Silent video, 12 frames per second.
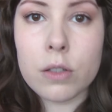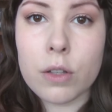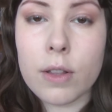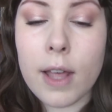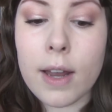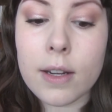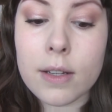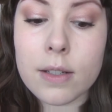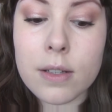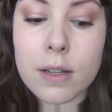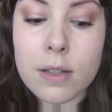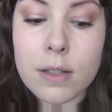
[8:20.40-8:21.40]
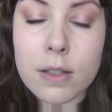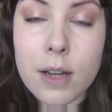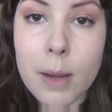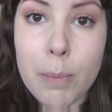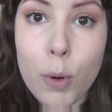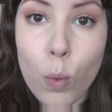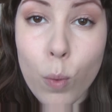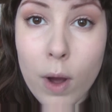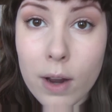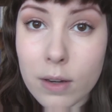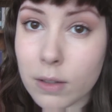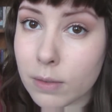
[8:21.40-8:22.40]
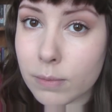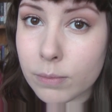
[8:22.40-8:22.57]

So that is step 1.